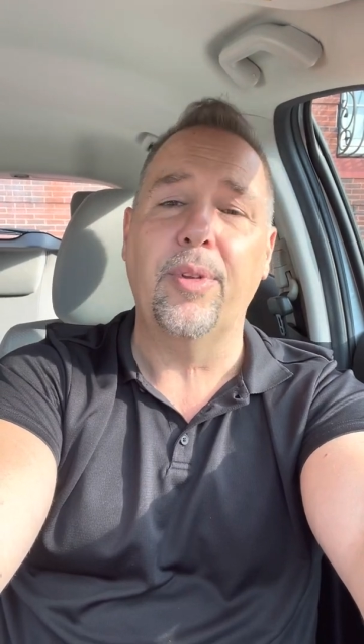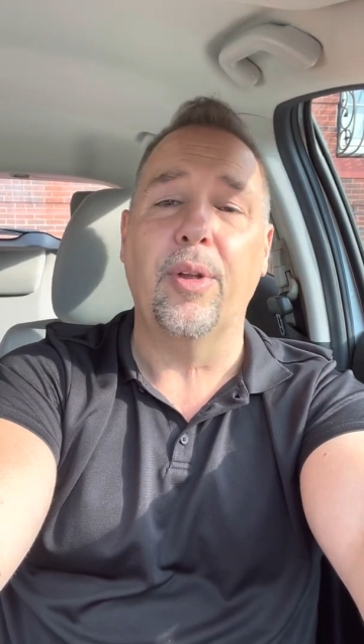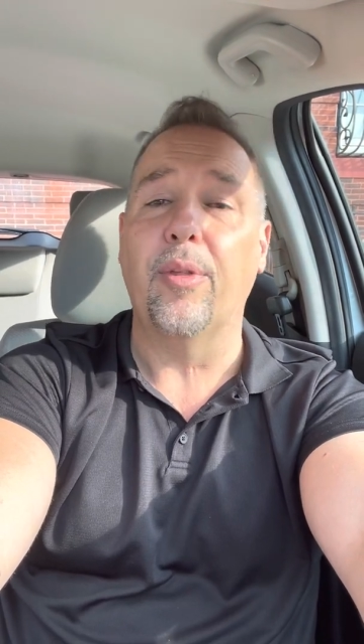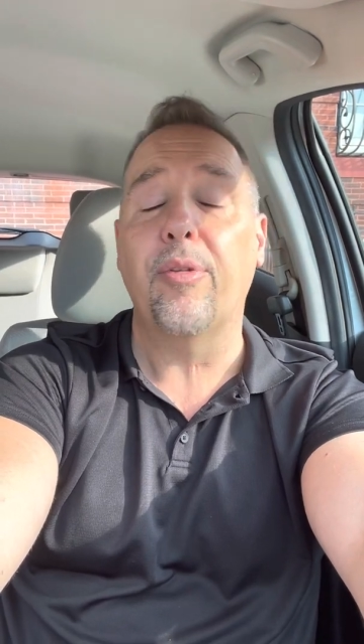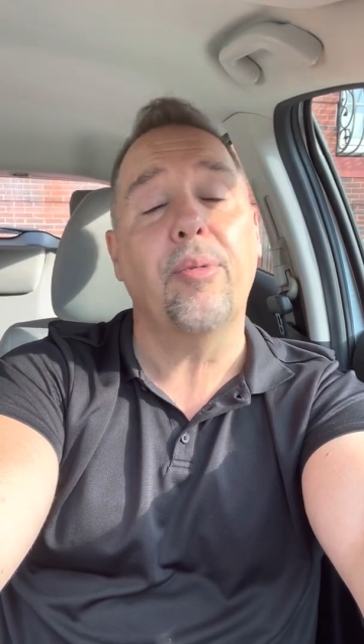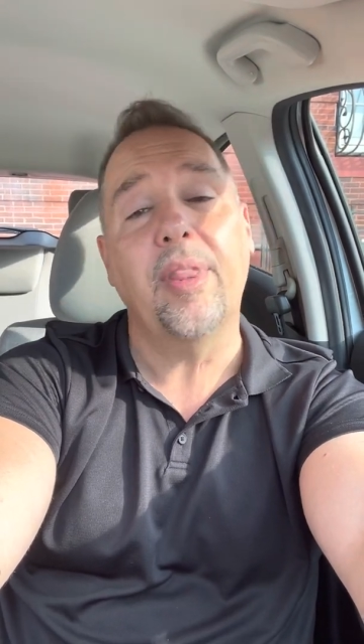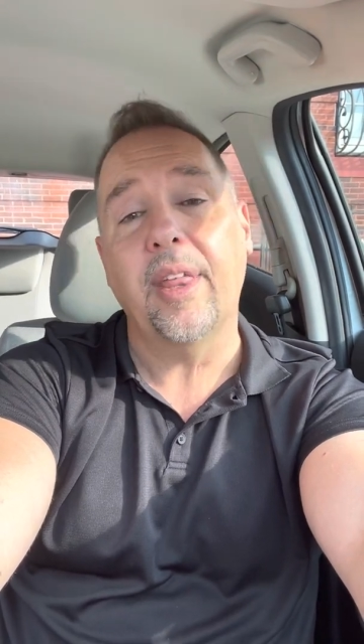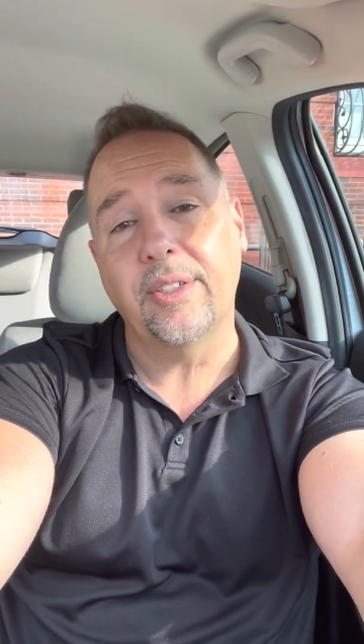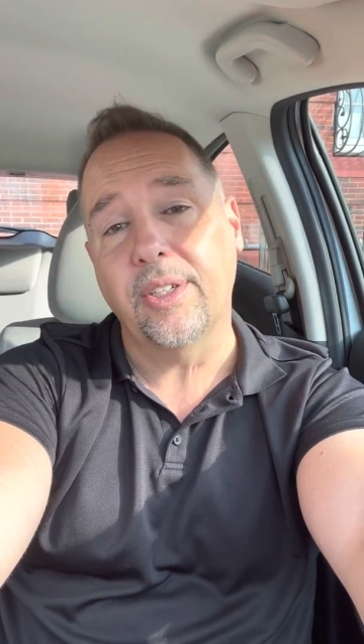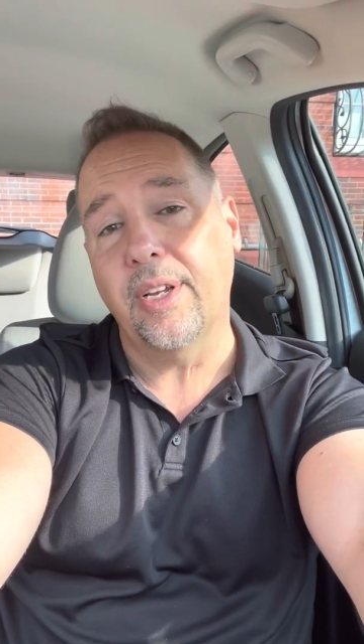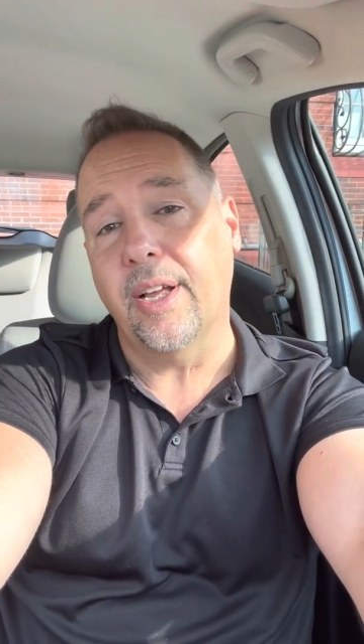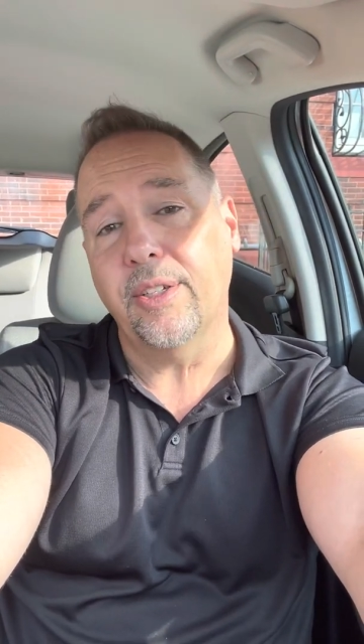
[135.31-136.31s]

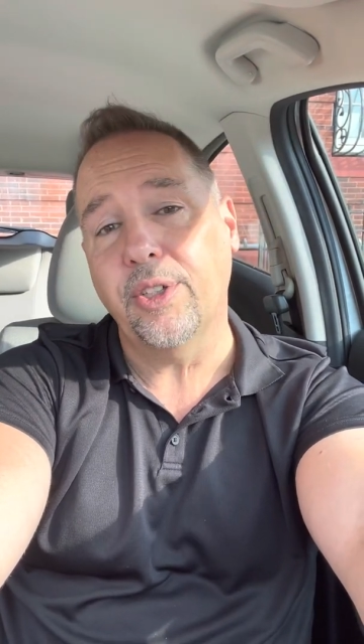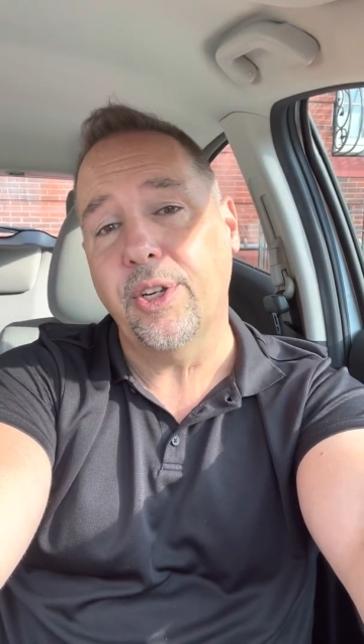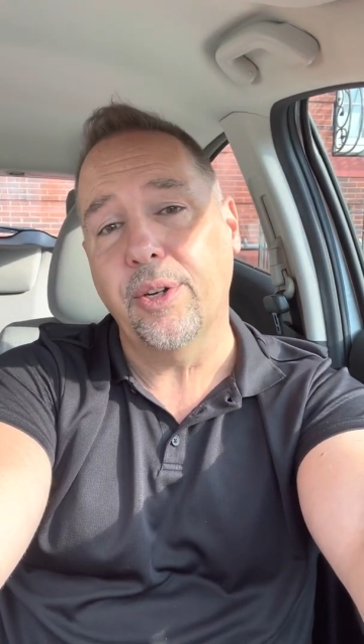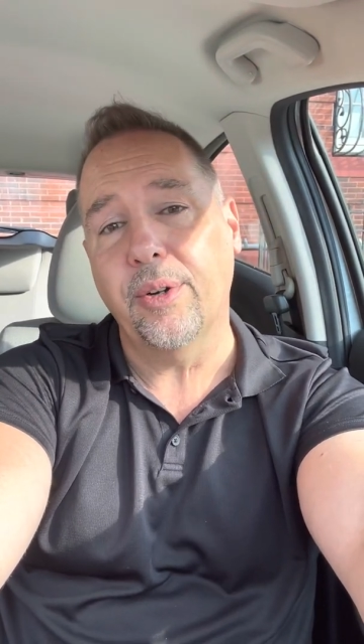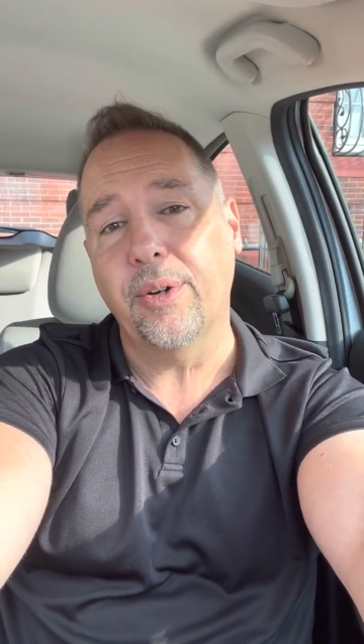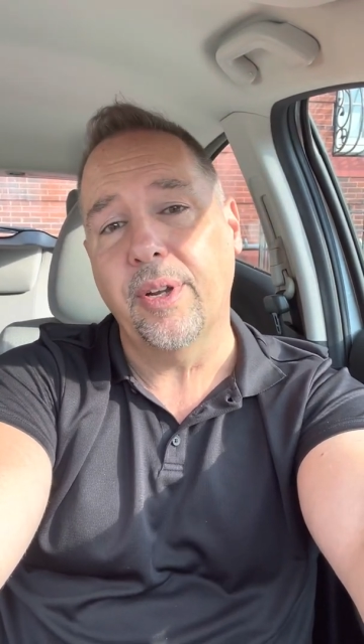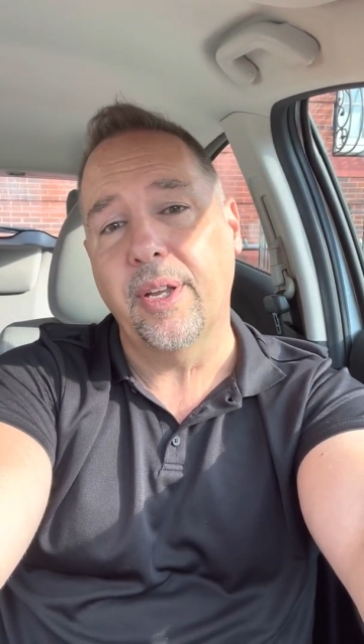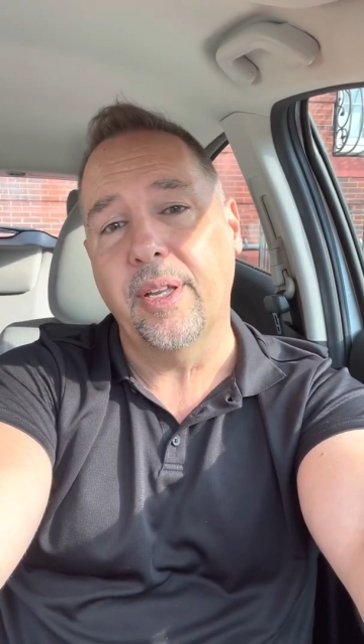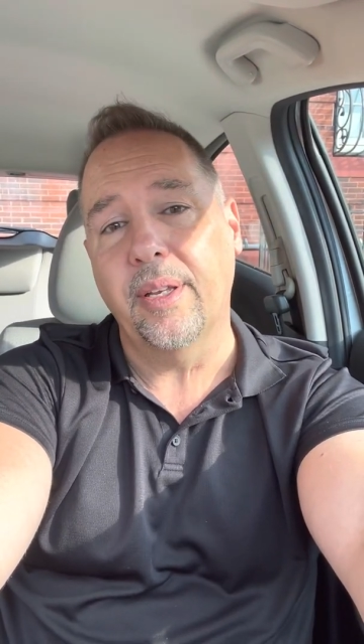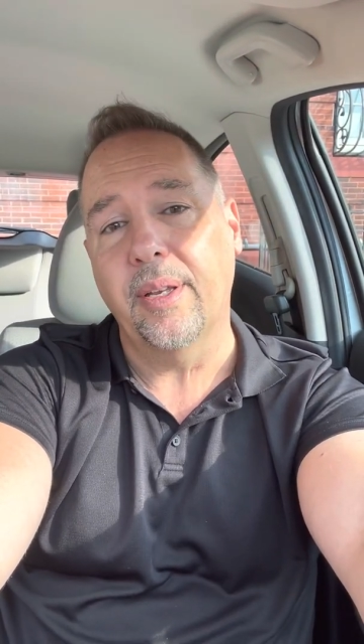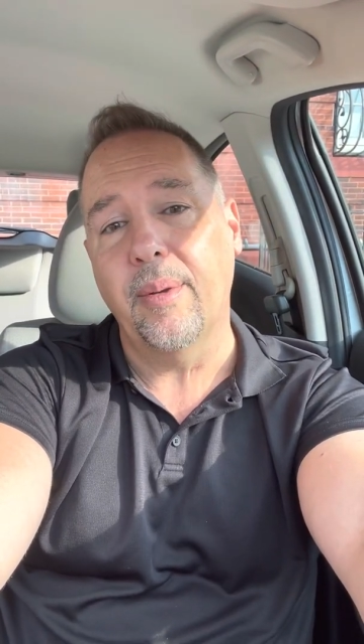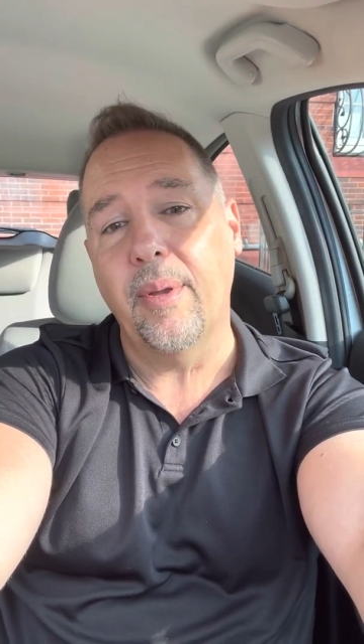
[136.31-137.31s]
$3,000 a year in